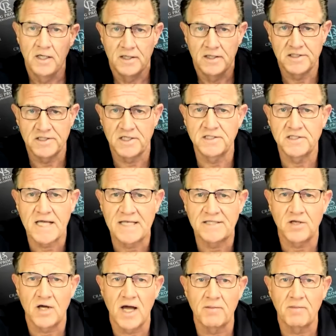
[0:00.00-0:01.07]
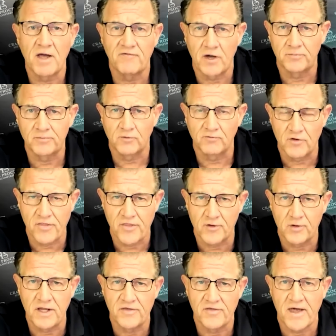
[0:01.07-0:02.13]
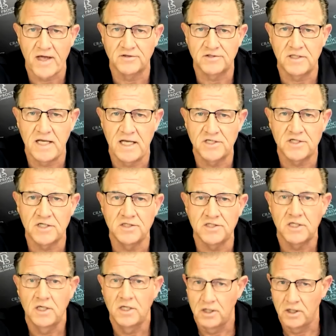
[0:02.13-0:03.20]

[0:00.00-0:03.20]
Since that time, I've helped over 30,000 agents